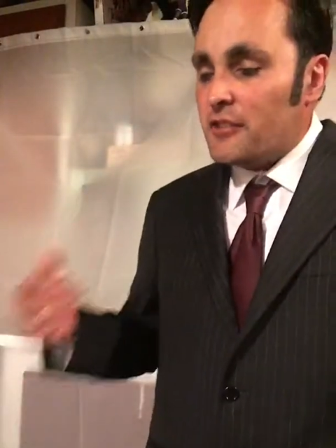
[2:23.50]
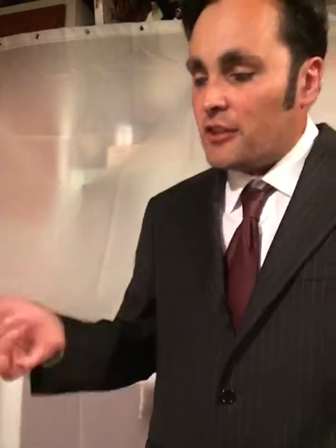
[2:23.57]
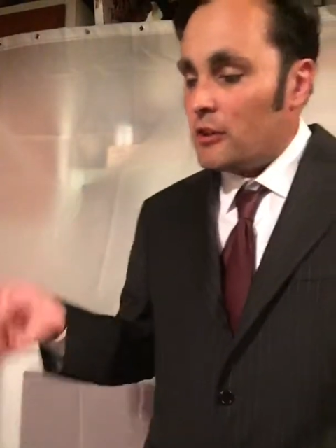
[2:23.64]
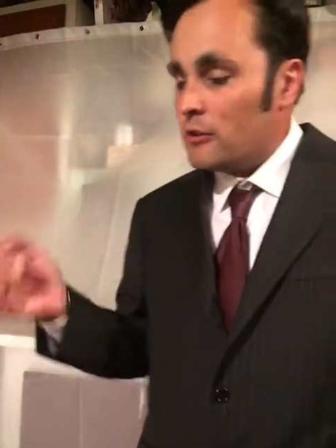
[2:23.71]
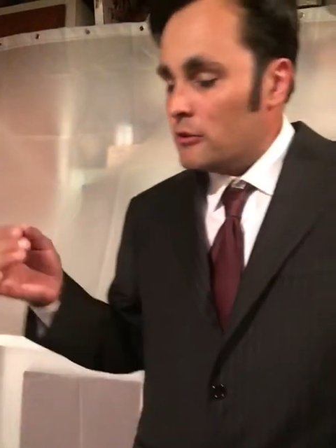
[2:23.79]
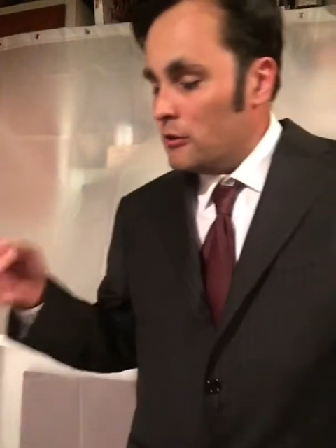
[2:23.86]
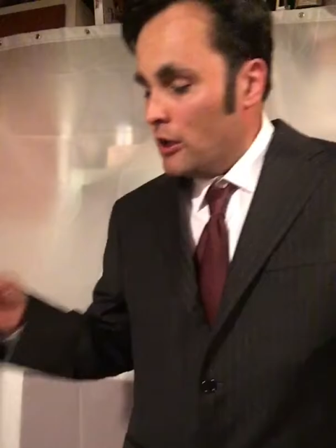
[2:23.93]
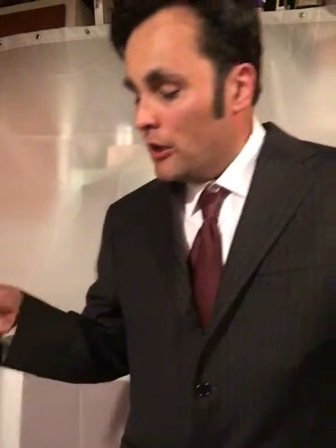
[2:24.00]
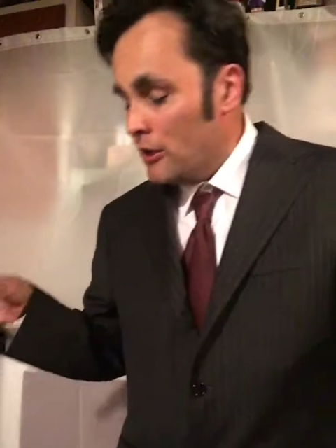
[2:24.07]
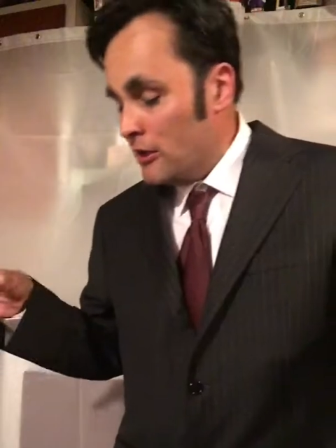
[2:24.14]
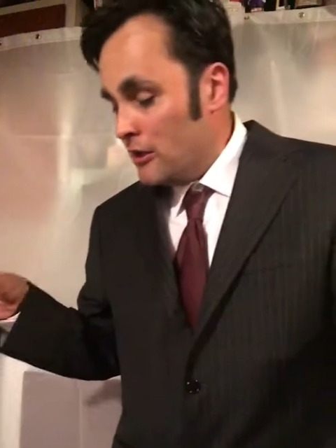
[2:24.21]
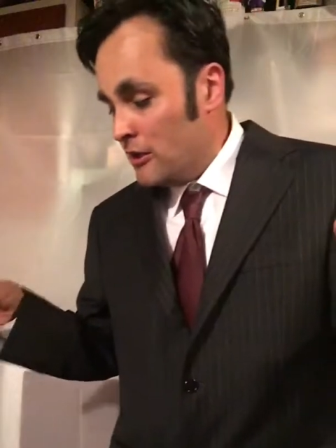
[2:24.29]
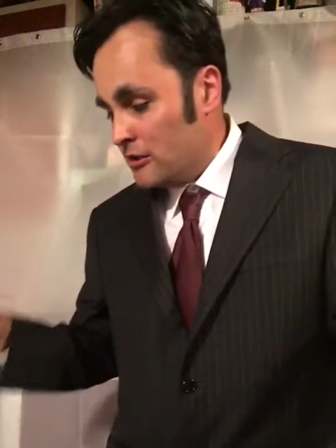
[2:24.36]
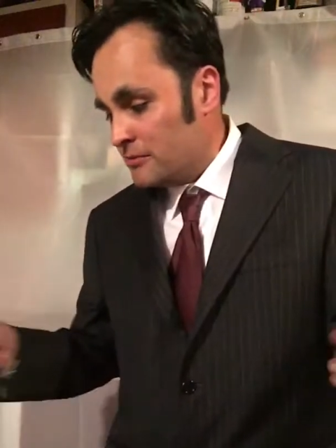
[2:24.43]
So
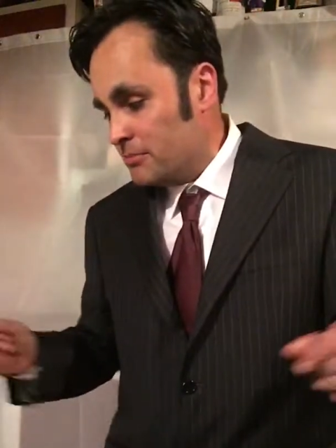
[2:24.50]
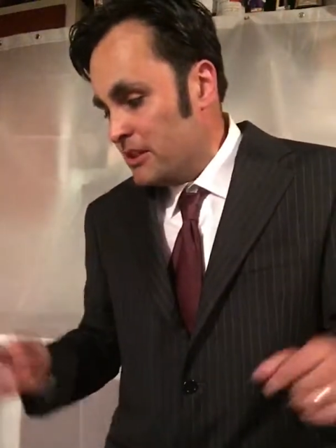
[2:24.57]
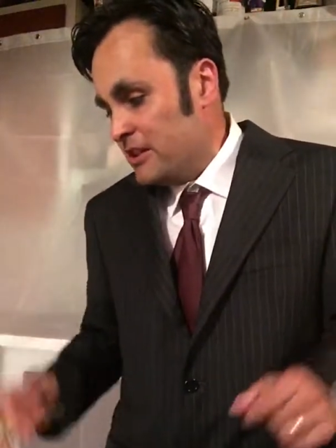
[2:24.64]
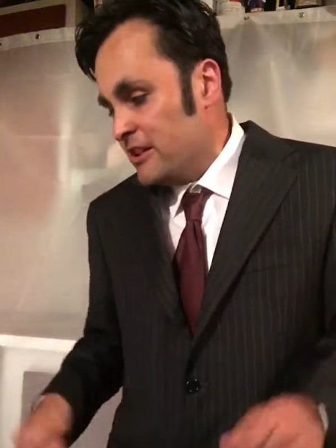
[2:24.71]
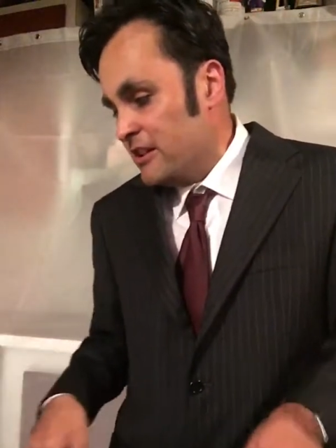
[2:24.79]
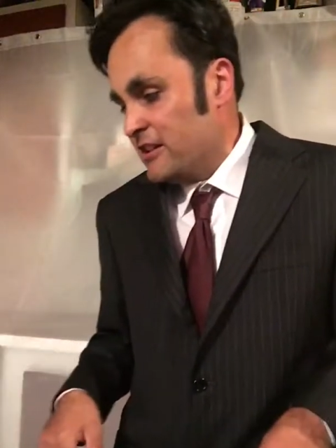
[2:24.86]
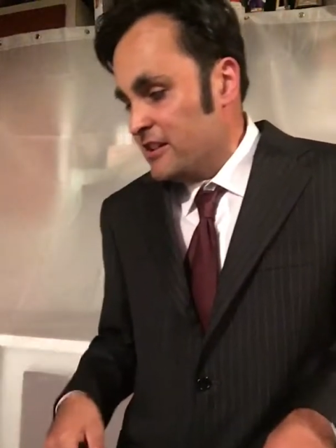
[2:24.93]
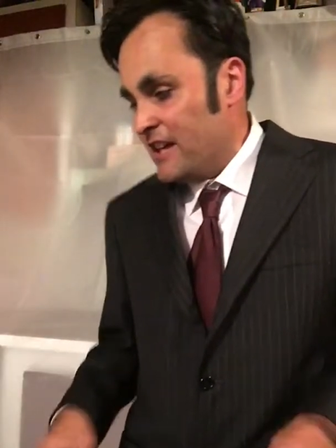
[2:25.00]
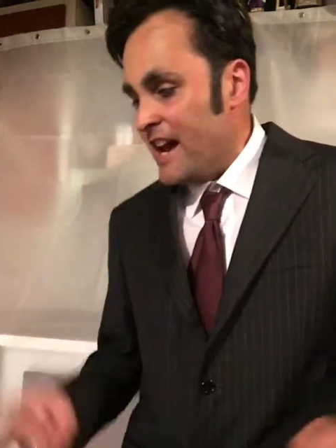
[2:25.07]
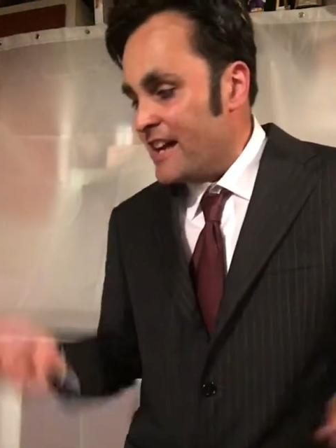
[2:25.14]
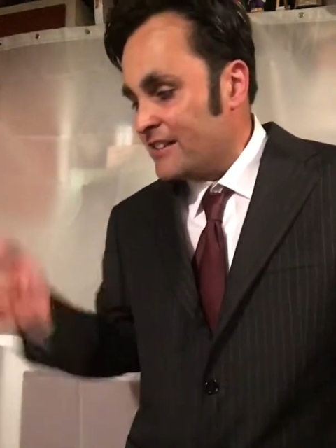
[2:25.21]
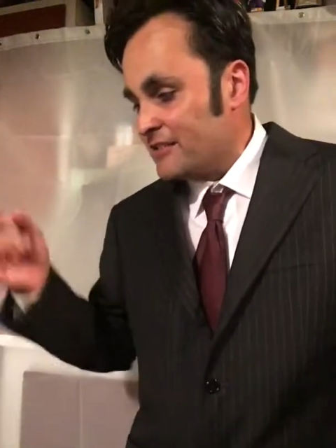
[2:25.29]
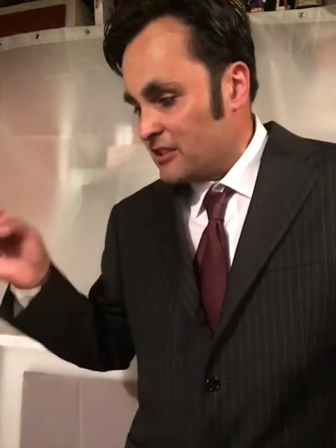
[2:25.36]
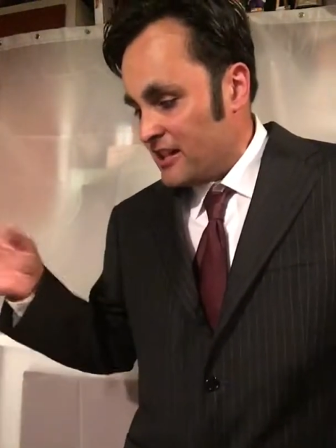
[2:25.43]
hold me
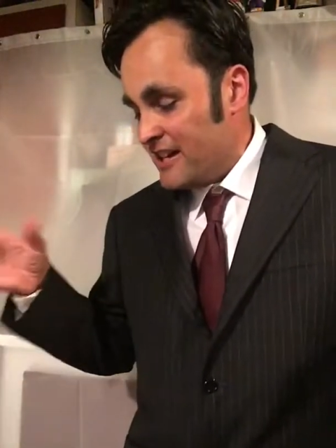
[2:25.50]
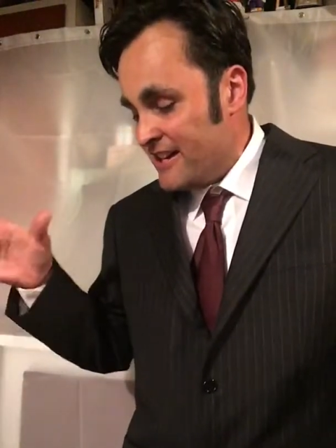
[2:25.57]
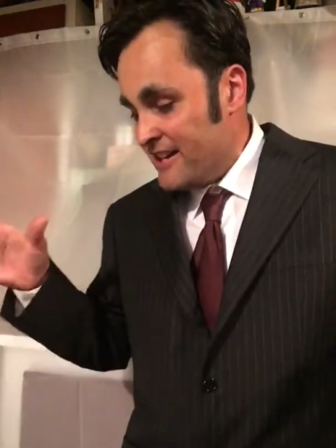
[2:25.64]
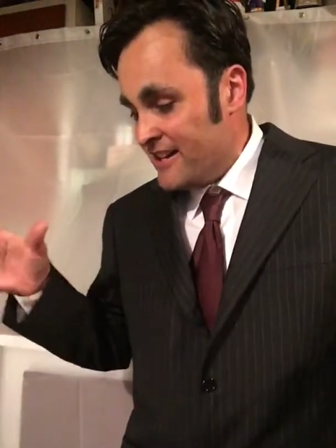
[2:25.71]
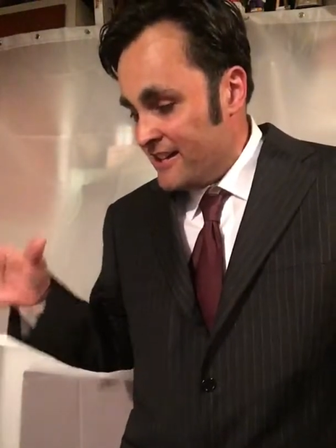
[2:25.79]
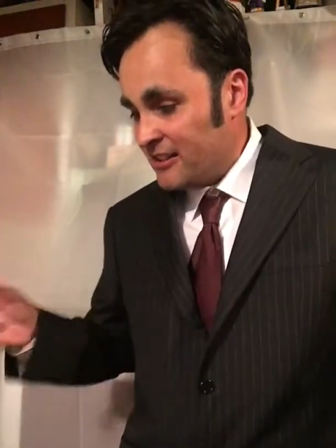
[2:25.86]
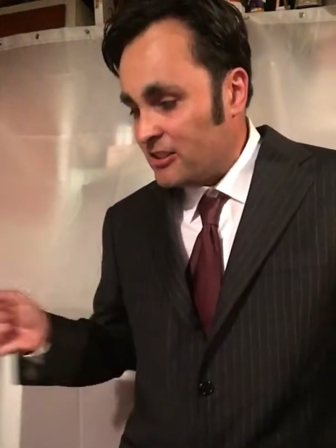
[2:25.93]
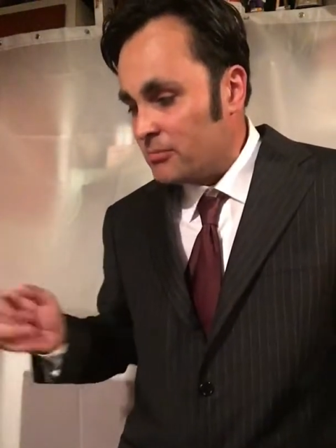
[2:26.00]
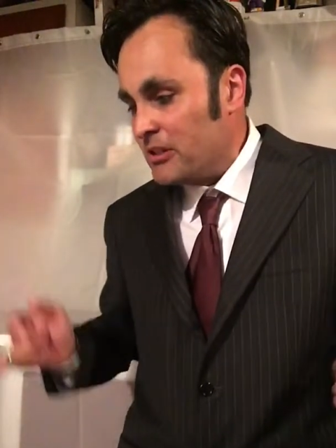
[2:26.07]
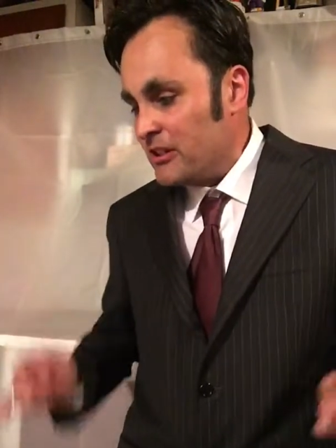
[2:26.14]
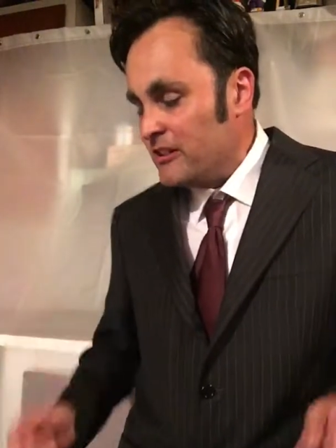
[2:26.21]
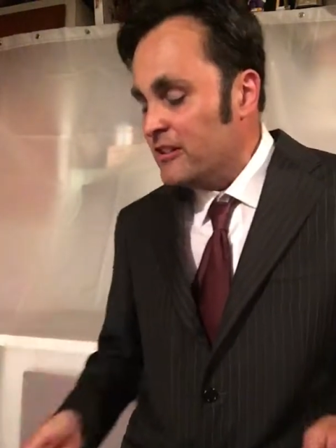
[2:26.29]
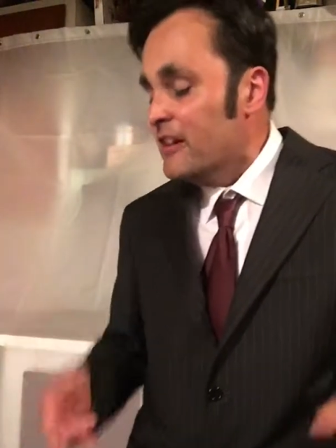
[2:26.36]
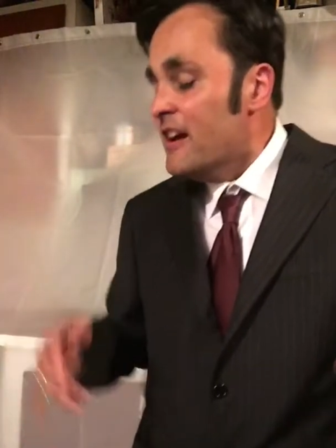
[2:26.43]
and kiss me